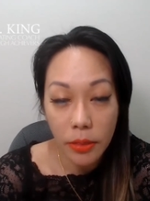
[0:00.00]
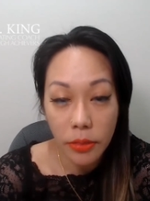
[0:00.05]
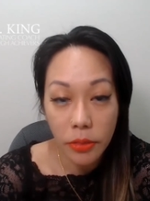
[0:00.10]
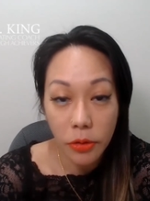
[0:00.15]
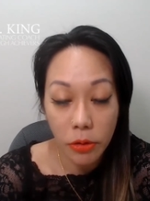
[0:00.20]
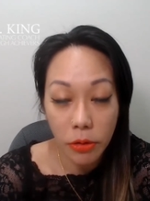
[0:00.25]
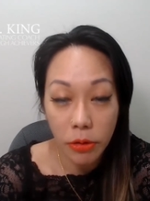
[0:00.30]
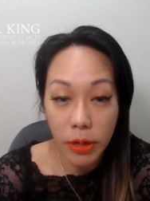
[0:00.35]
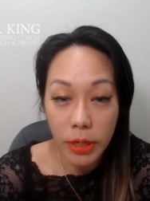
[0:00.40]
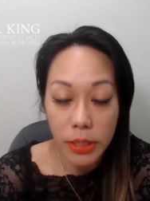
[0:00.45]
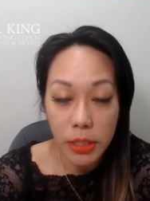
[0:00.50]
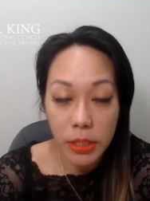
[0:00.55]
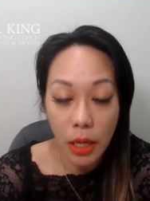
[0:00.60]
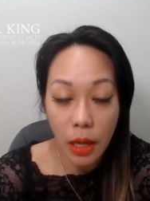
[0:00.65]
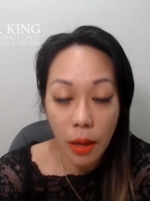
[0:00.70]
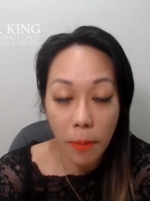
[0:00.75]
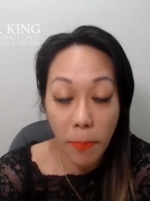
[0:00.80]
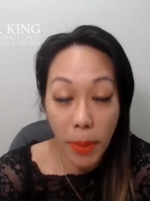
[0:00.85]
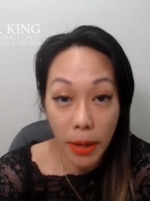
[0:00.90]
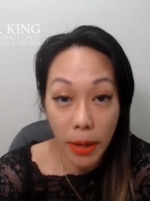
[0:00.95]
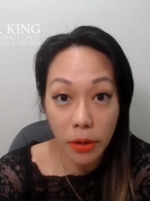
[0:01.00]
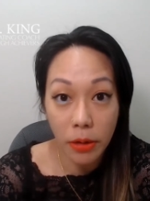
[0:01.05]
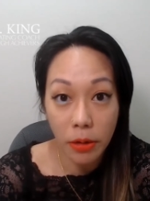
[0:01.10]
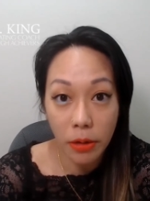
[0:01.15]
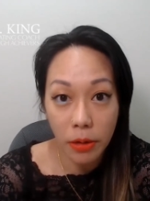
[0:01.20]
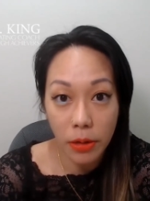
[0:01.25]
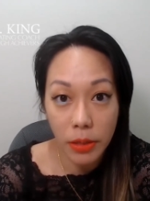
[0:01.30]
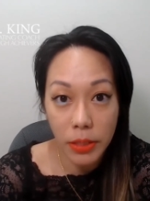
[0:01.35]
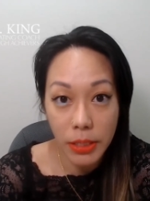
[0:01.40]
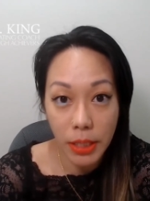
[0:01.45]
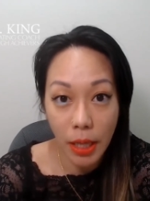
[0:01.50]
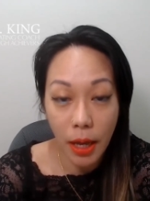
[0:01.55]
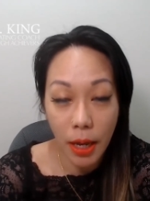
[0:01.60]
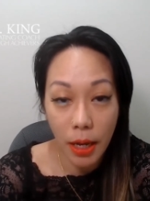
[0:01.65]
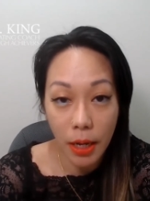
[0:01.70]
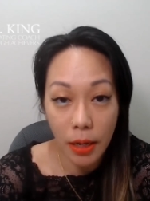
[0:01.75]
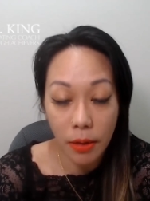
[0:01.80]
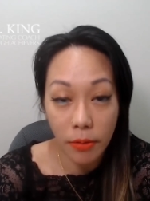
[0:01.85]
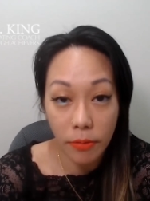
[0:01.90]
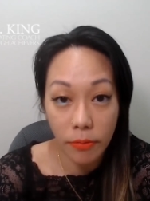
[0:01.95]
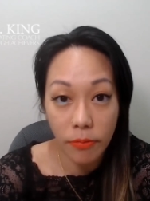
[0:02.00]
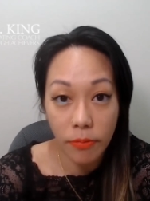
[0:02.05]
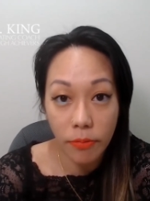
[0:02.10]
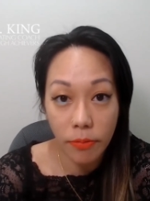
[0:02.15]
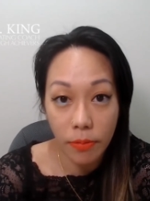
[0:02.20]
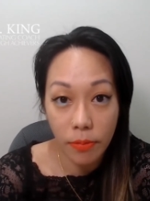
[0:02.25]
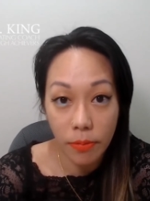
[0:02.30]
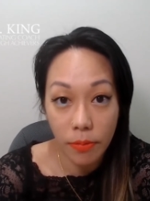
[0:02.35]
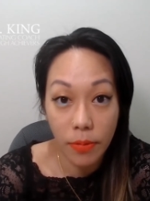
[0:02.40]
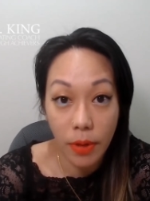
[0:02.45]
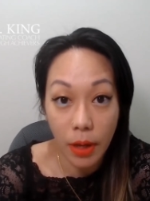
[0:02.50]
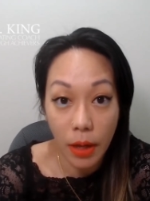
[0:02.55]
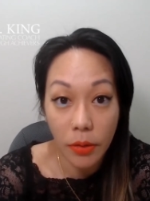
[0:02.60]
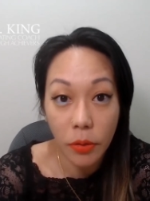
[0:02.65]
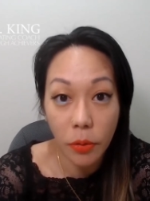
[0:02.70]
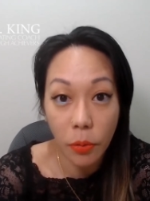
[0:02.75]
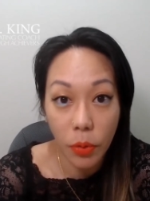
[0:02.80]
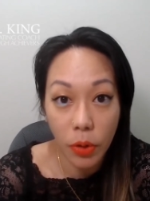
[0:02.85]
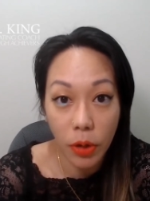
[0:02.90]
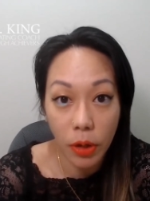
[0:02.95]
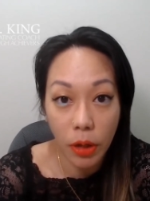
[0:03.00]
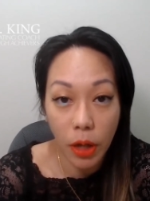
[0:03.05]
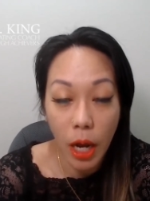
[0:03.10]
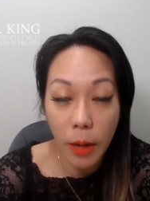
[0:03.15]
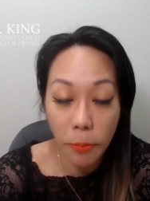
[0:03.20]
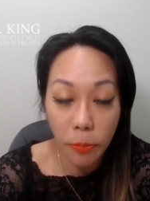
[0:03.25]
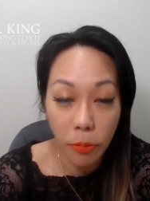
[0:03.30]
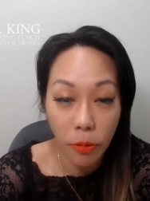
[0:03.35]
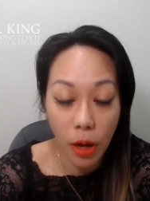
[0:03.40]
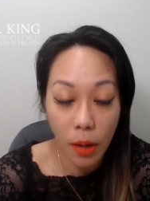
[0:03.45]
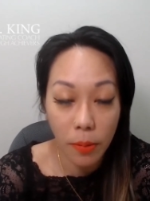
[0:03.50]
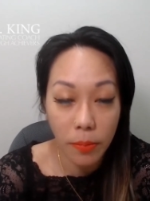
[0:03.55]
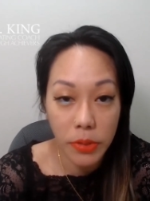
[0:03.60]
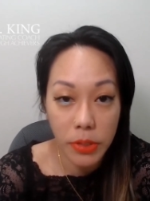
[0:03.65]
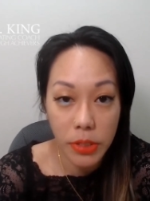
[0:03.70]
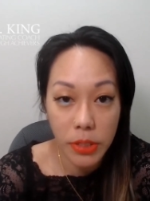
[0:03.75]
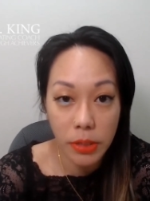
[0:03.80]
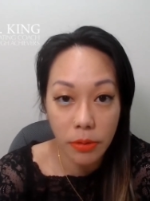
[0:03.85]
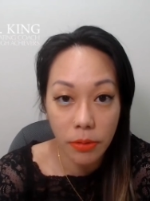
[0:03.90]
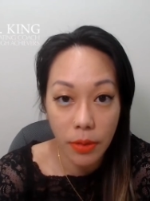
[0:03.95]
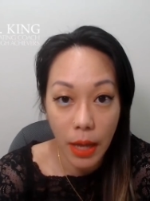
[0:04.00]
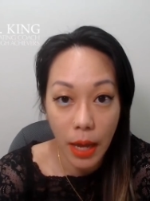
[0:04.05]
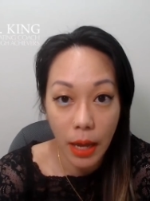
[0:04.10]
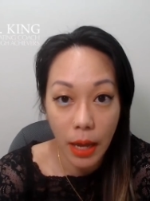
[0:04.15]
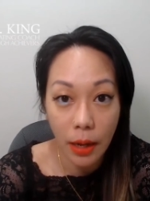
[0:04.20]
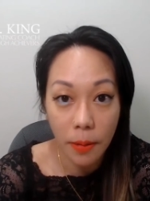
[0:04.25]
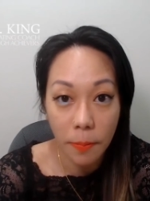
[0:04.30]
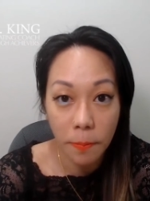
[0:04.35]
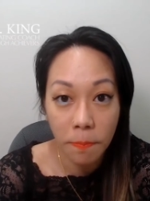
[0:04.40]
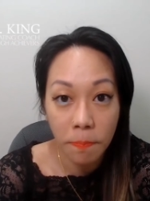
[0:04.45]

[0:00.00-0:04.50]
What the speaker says: There is a better side of the other world. I promise you that.